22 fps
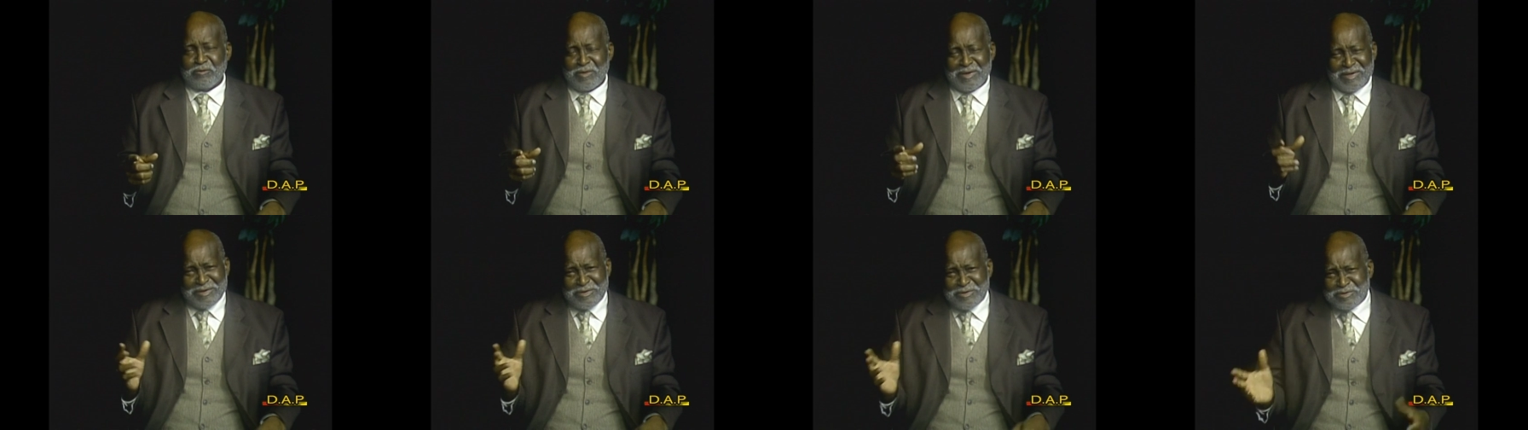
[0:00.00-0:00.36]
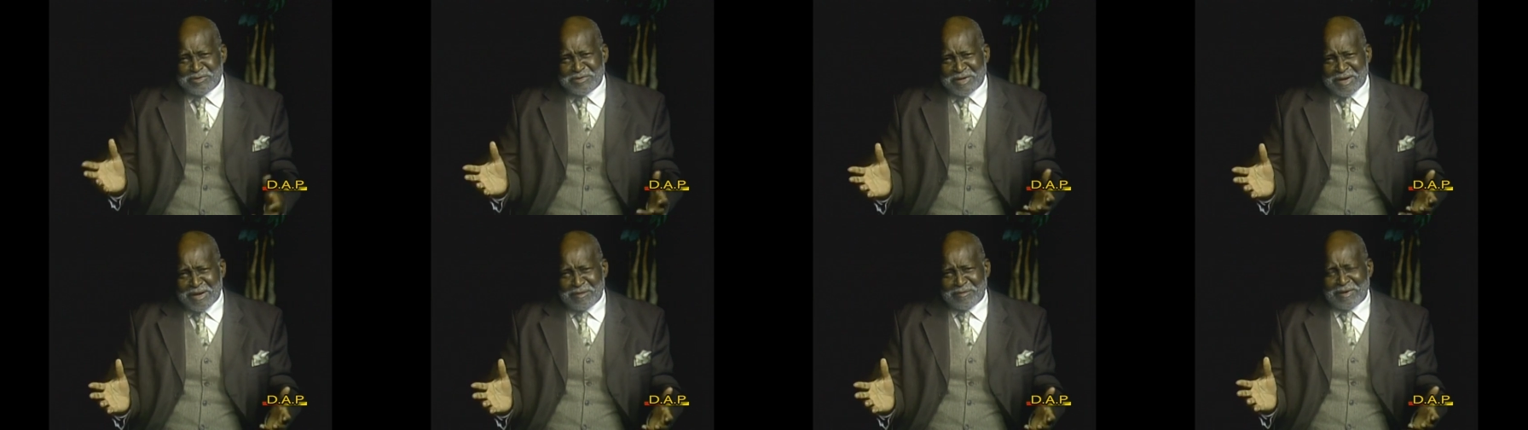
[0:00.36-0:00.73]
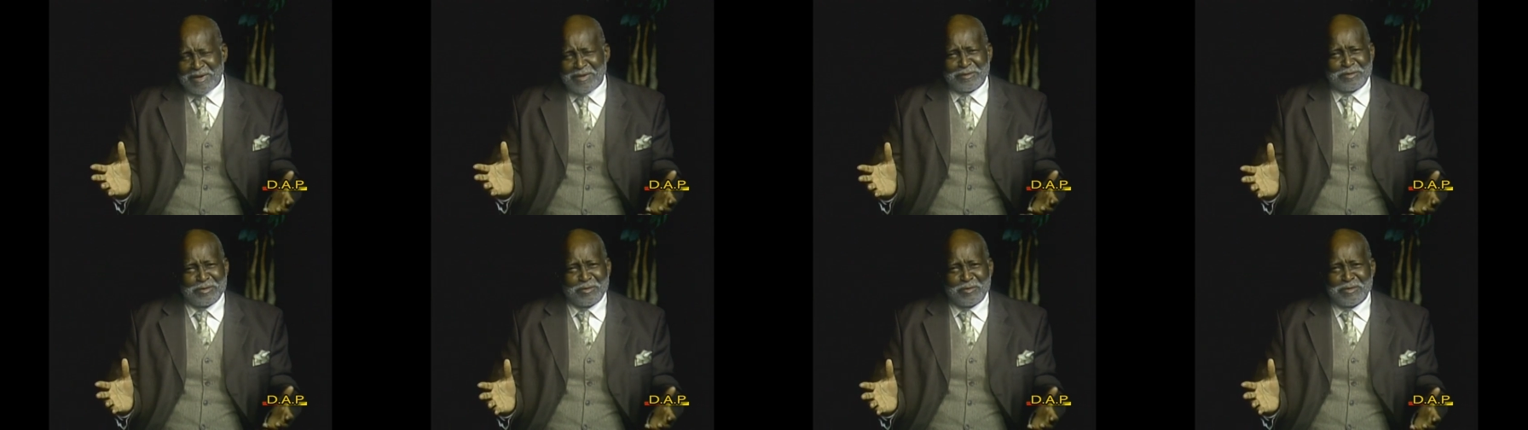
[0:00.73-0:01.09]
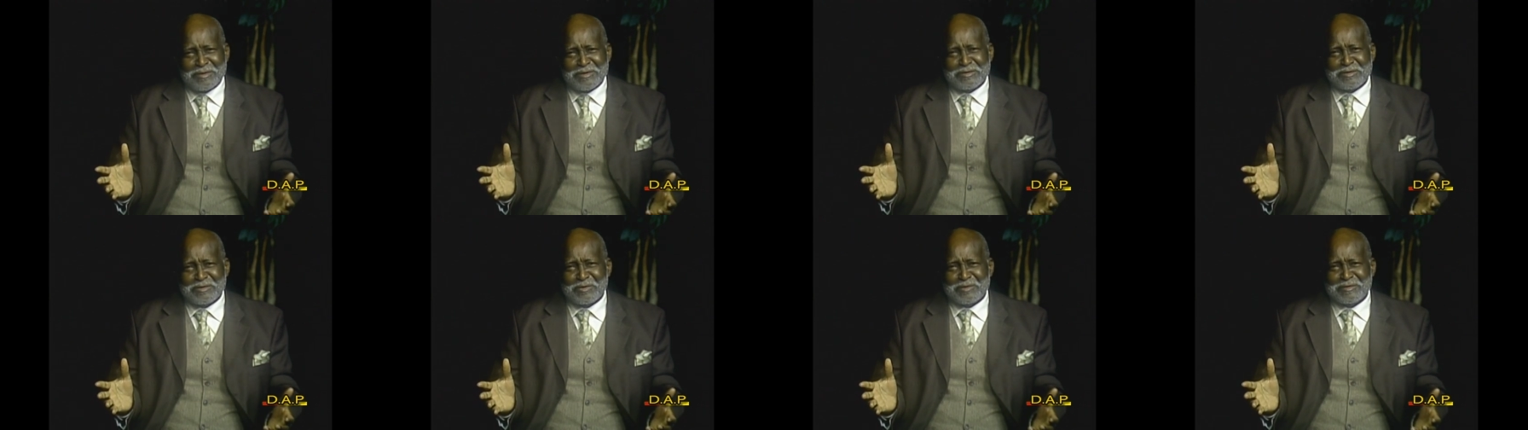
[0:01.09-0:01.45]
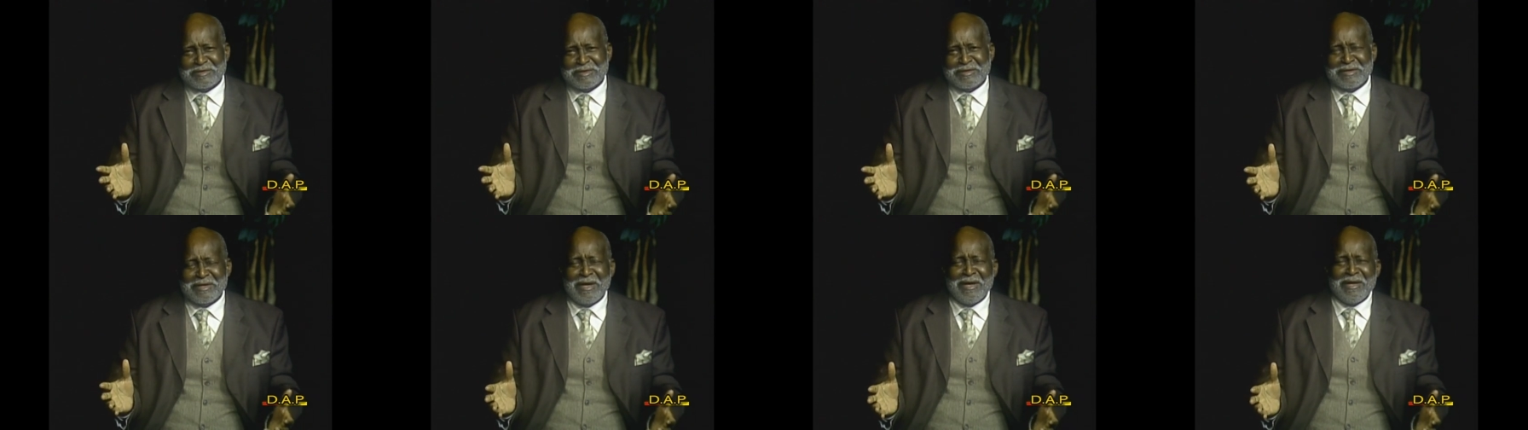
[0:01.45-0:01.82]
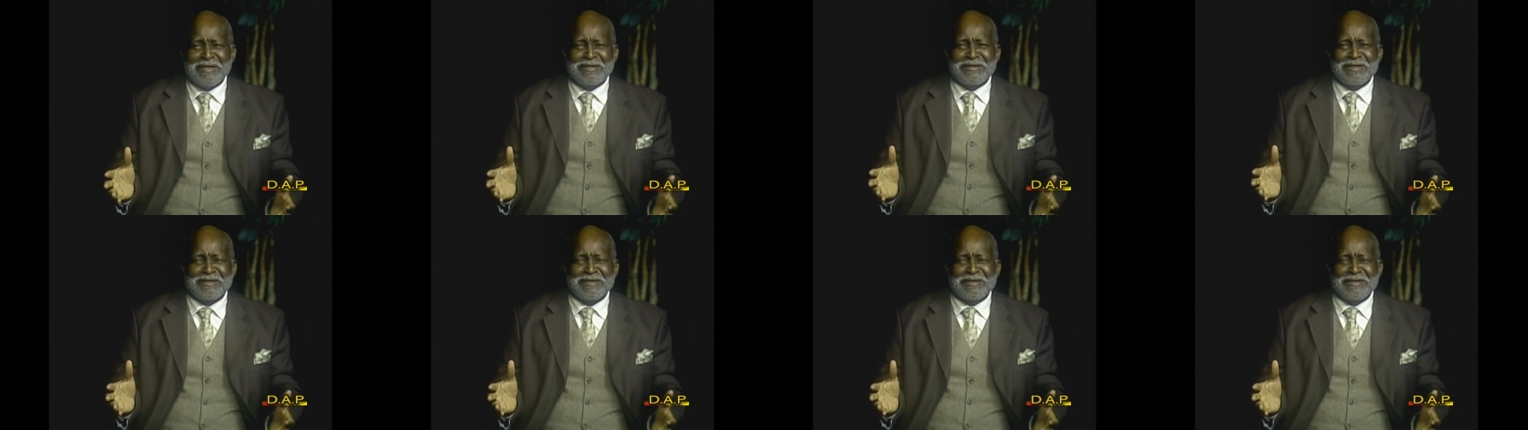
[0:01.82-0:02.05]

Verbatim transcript: Well, he used to have it. I don't know what he's doing since,